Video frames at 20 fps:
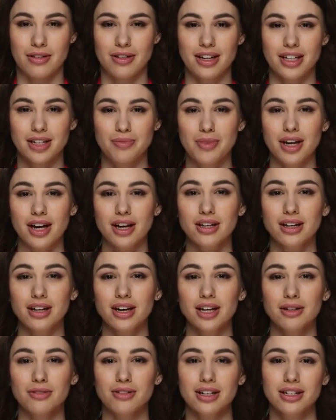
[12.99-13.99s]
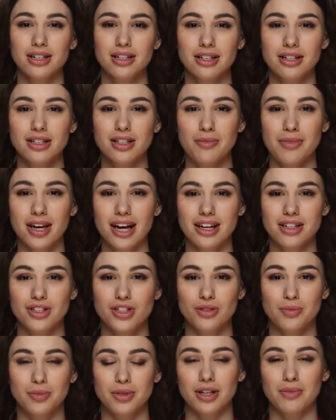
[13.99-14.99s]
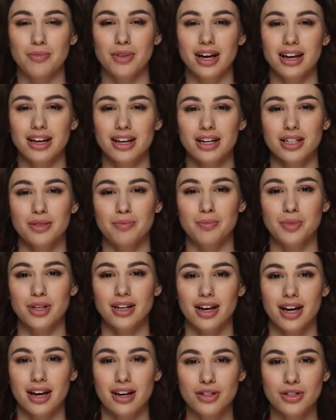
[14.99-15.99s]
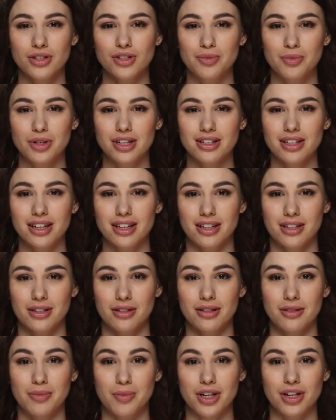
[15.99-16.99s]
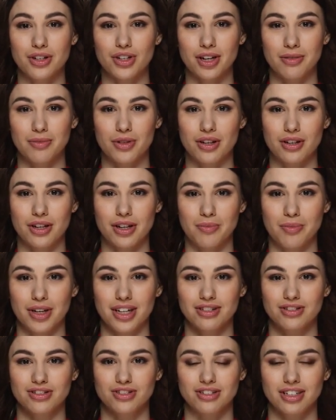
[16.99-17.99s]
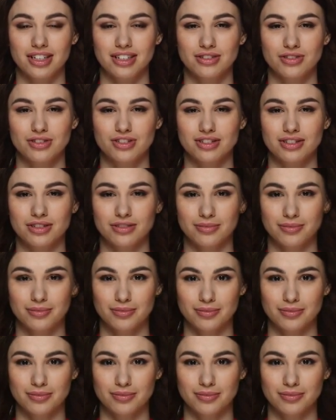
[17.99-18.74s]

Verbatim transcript: Niemeier comes into this match with a ranking of 120, while Jabeur is ranked 6.